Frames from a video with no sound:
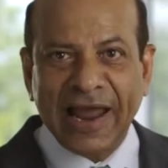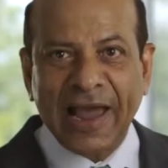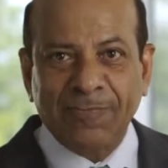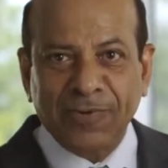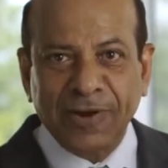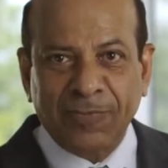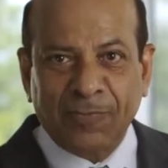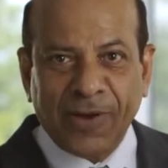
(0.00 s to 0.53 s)

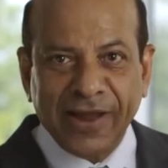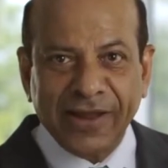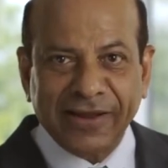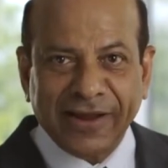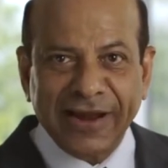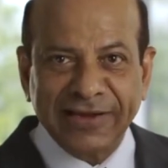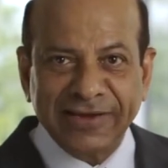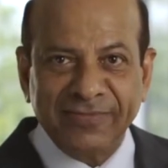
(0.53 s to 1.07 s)
apple pie
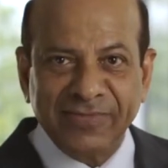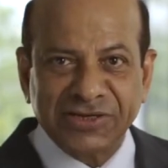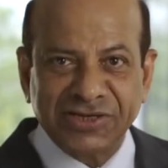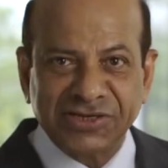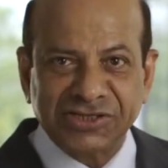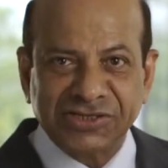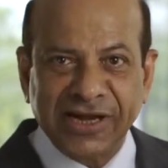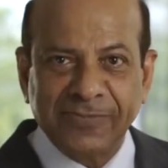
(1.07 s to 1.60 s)
kind of
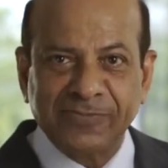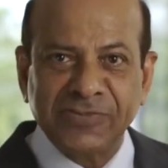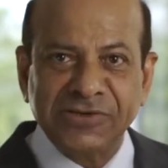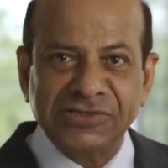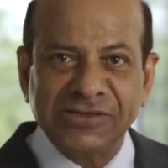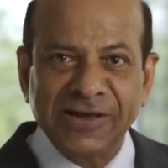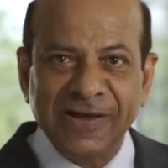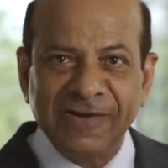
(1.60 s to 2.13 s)
mission
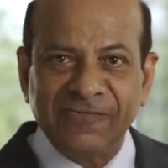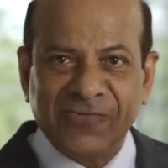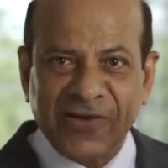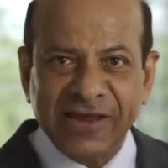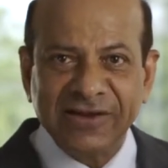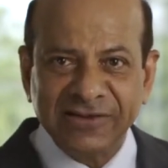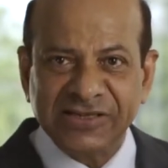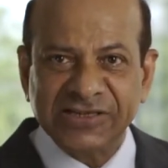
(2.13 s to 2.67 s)
statements
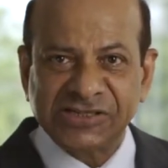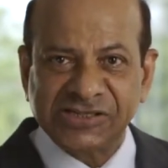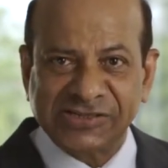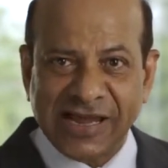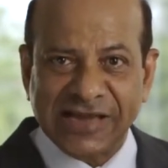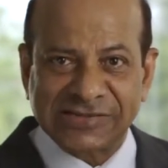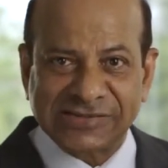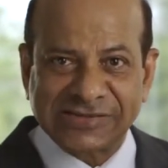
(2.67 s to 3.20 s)
fail this
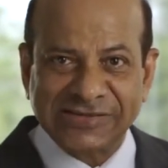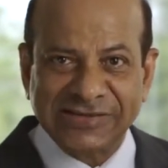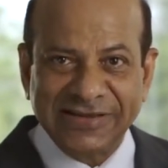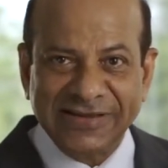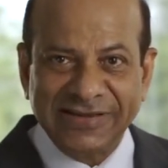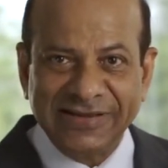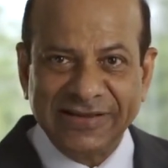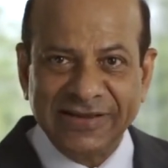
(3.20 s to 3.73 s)
test
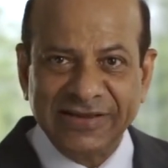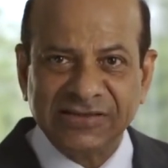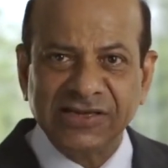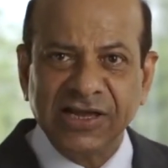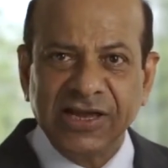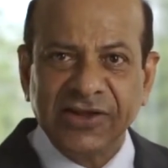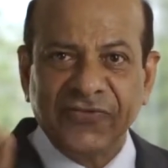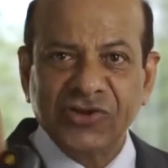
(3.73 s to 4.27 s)
is
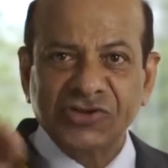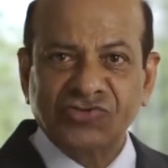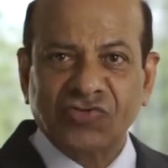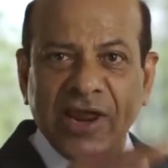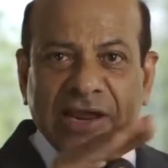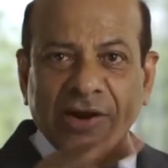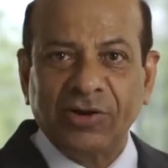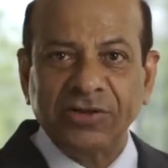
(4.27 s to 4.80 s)
if you
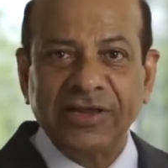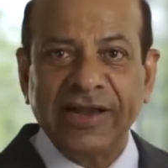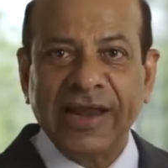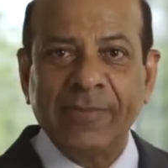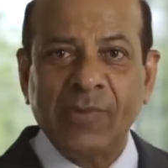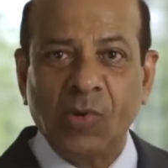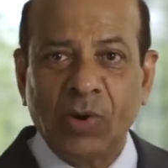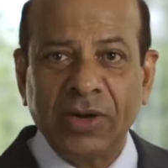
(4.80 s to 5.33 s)
strike out the
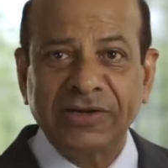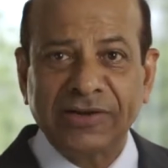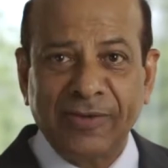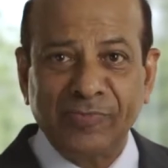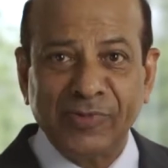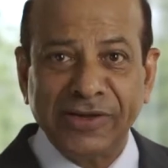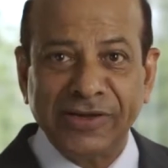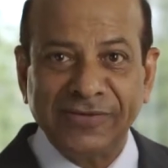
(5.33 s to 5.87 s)
name of one
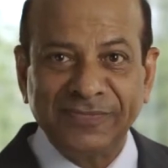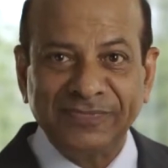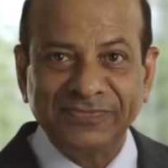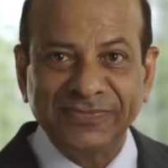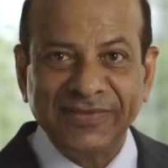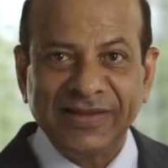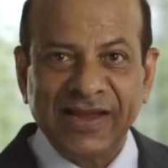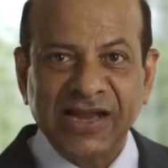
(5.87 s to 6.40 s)
company
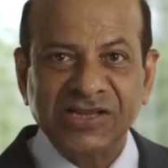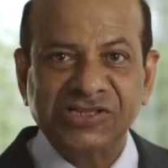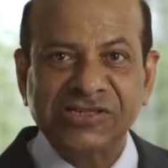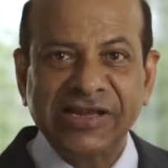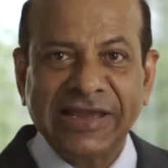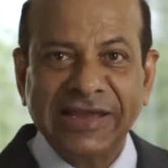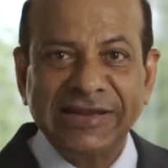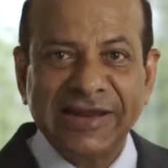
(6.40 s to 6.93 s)
and
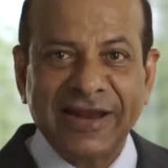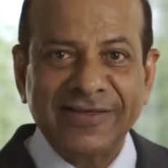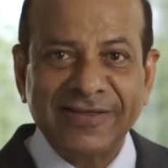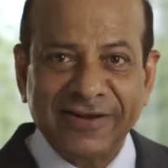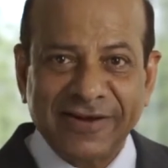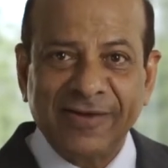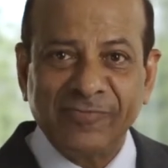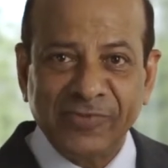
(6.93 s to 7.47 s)
stick in
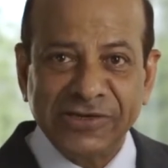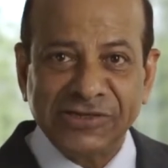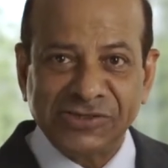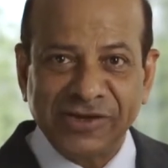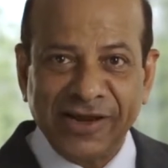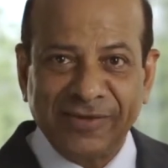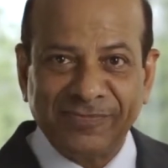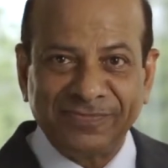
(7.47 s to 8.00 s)
another company's
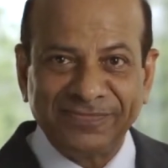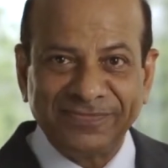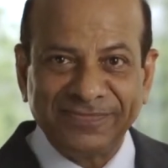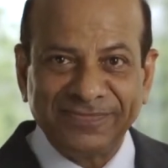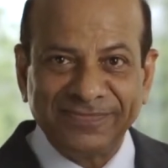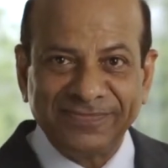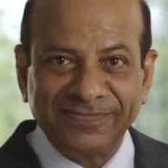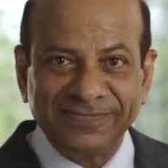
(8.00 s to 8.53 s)
name.
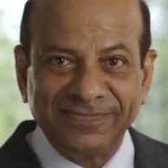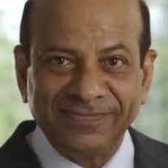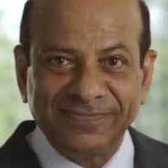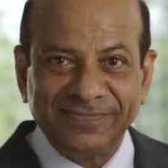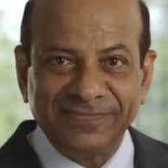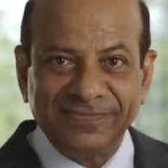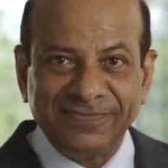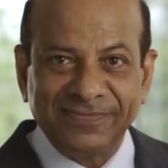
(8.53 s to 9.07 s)

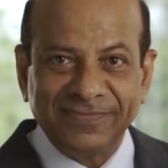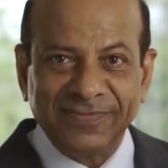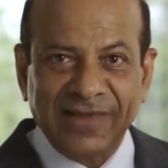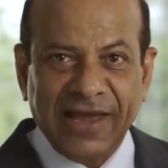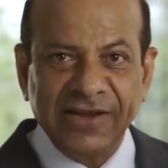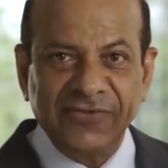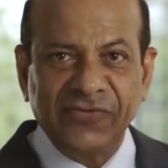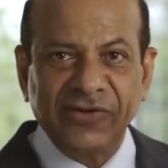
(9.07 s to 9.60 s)

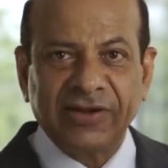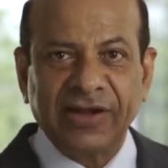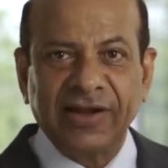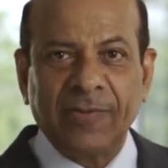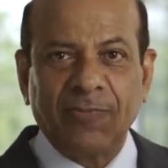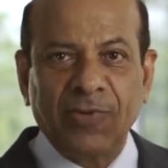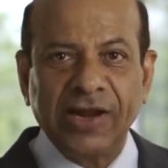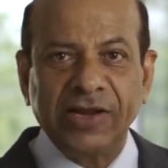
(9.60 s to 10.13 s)
And if it can
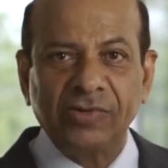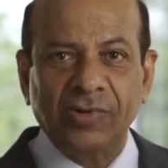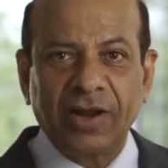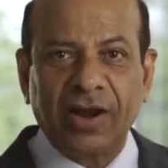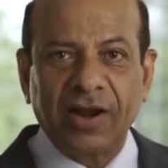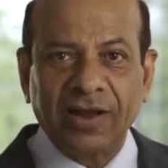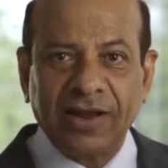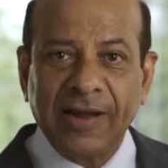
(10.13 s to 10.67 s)
apply to a
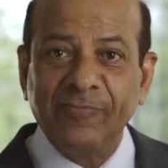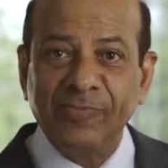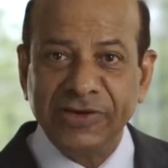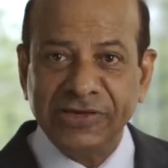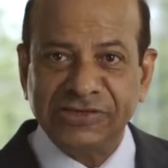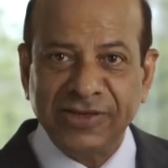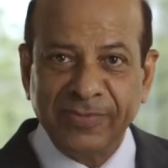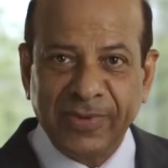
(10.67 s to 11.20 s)
lot of
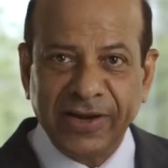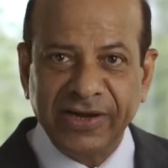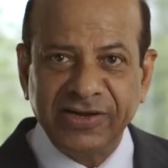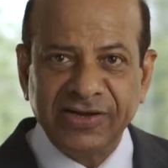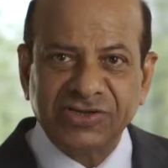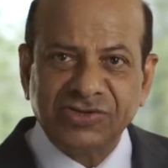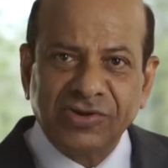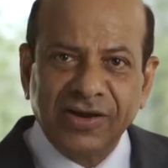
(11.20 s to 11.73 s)
companies in my
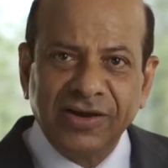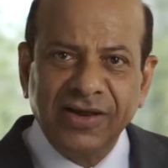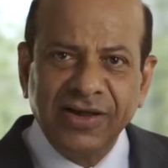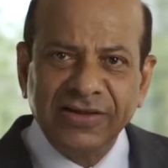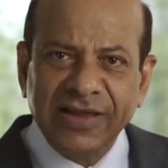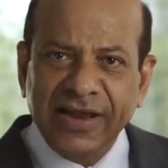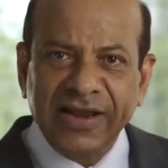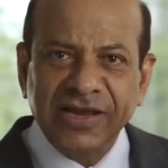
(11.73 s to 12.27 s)
industry,
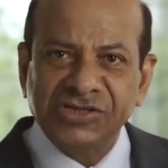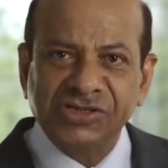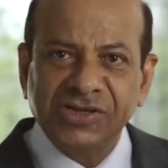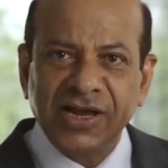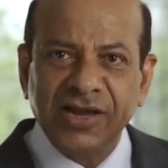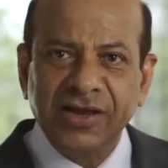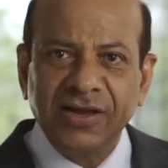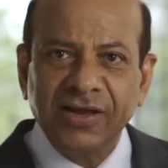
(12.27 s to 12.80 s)
then I
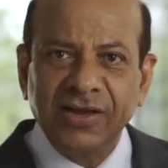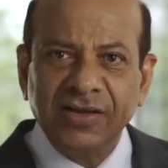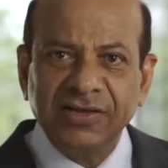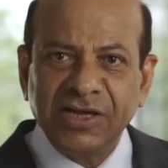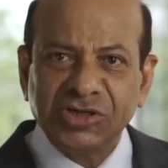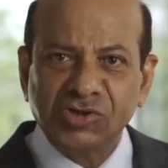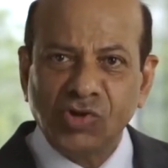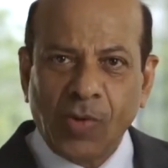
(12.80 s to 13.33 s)
say
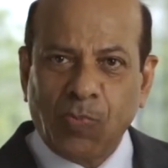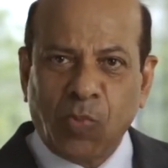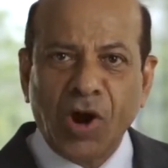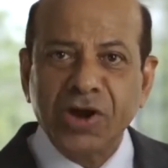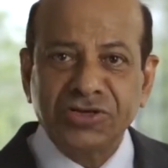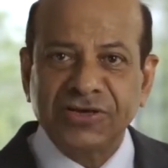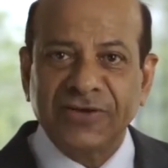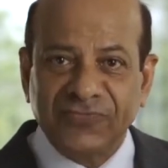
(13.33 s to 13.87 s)
there is no
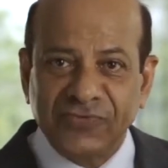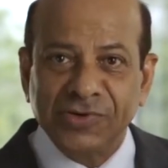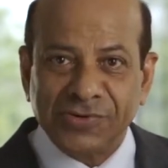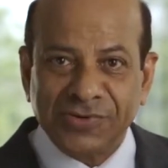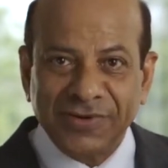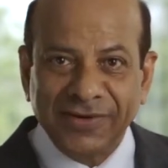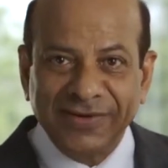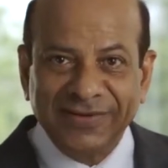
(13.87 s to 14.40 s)
point of view